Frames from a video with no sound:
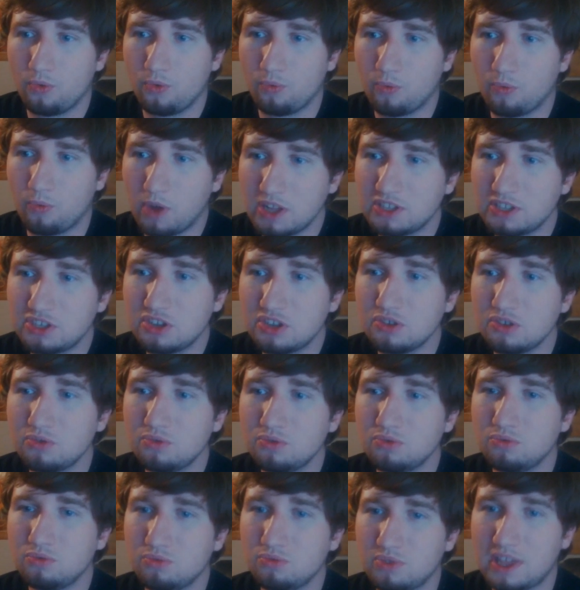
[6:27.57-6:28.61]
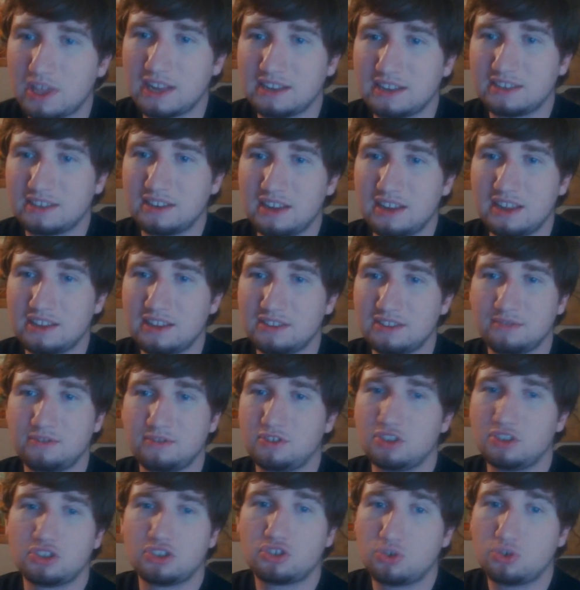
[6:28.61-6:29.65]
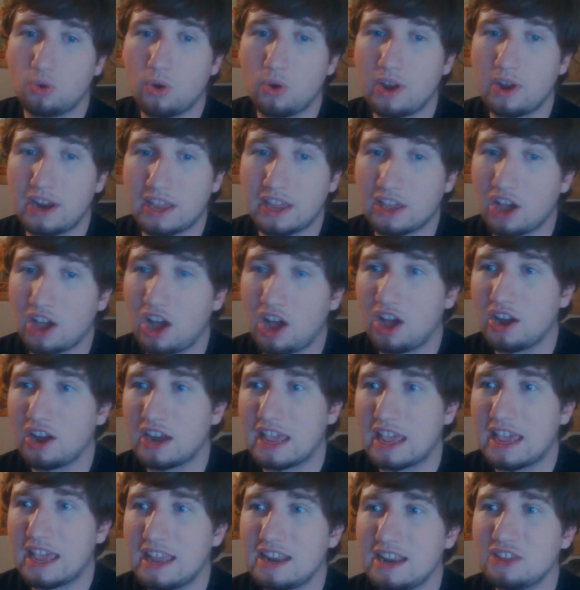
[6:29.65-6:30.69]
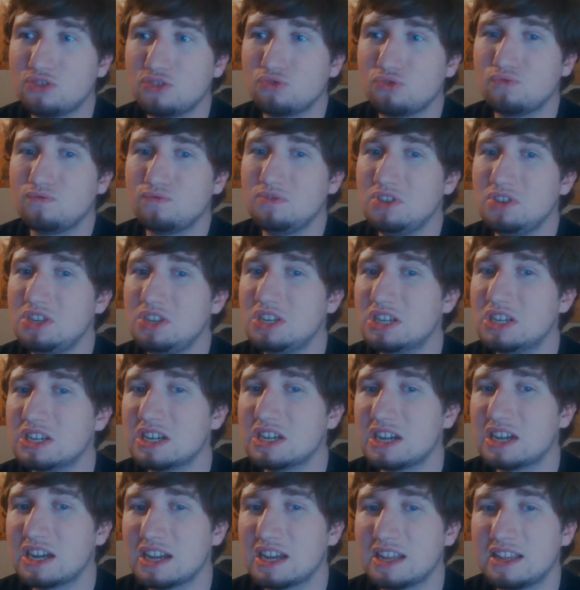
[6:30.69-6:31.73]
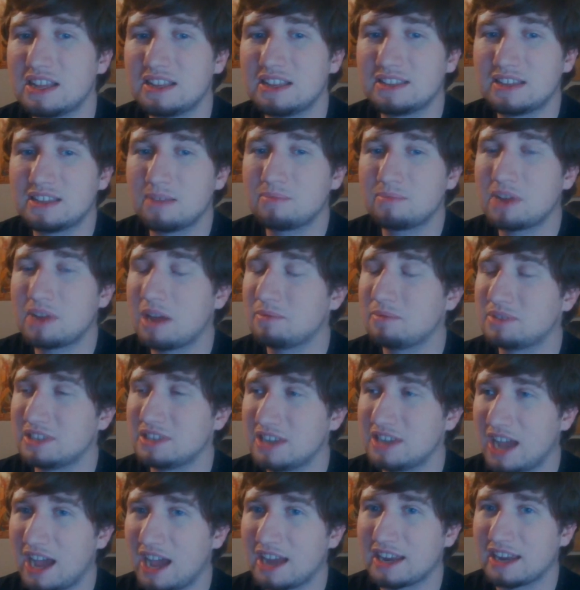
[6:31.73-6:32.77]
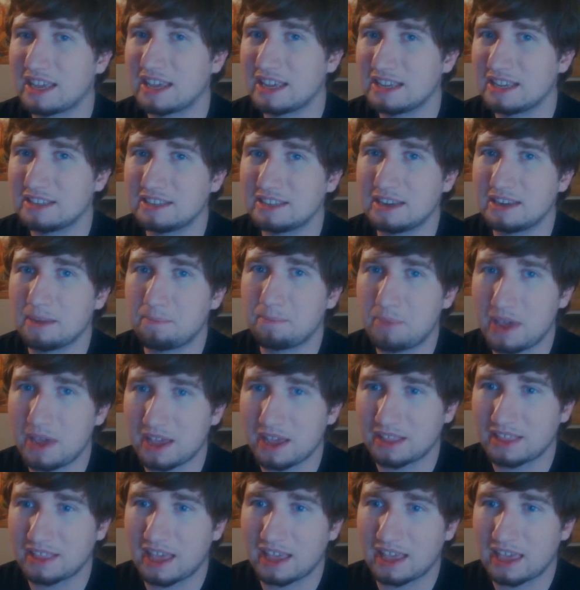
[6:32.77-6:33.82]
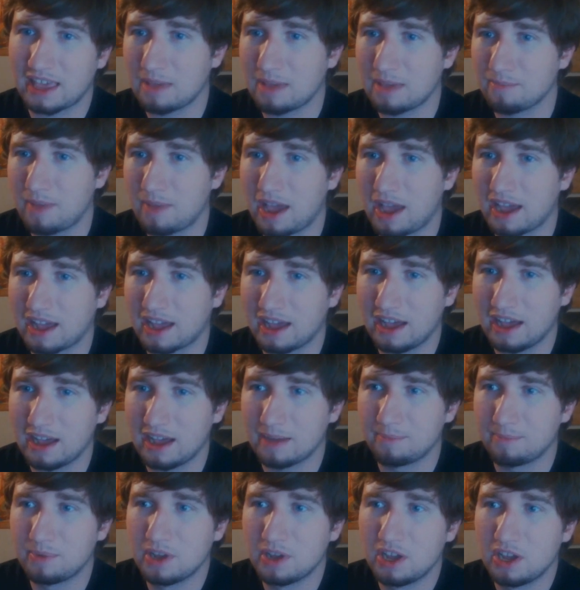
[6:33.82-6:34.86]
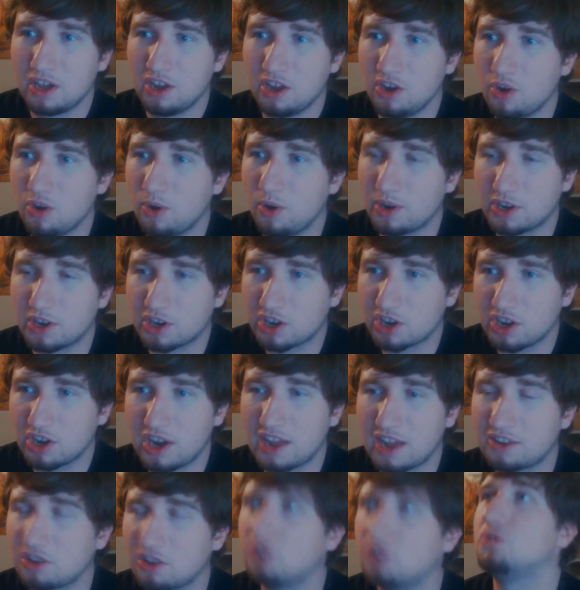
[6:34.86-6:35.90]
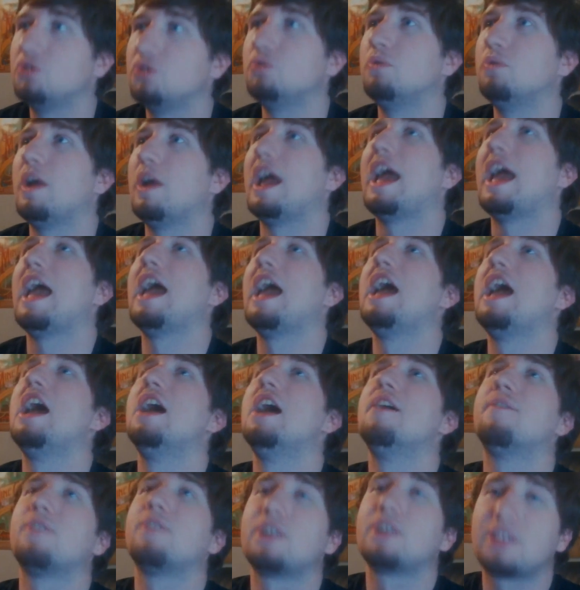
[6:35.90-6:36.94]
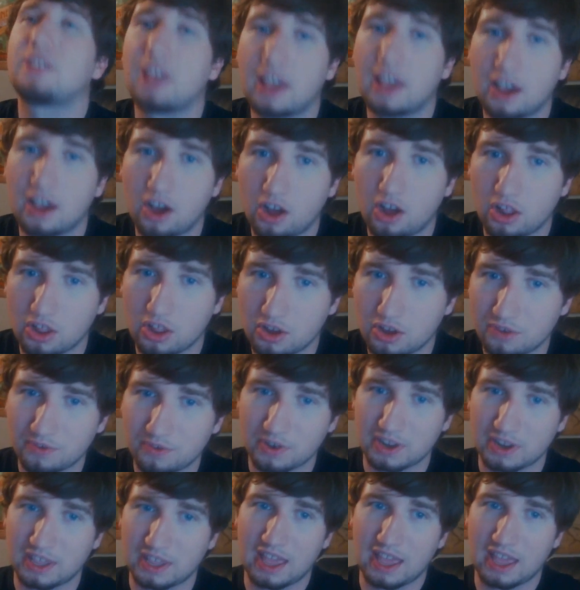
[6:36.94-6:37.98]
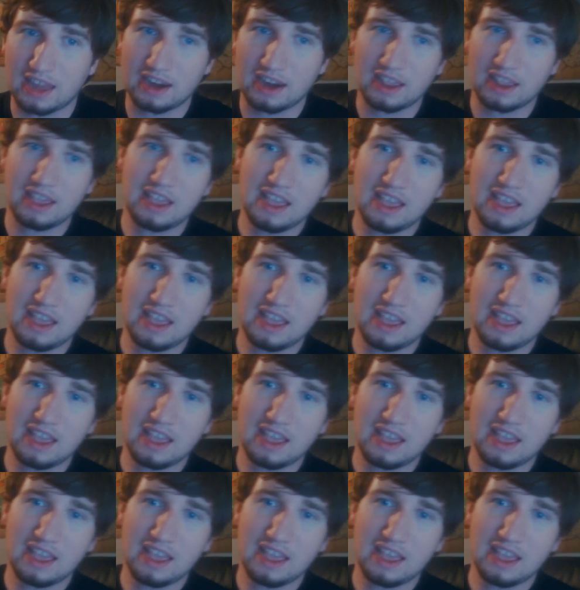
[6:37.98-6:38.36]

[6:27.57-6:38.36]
once that is destroyed and gone, it is sometimes not easy to pick that game back up, knowing you're going to have to go through everything all over again.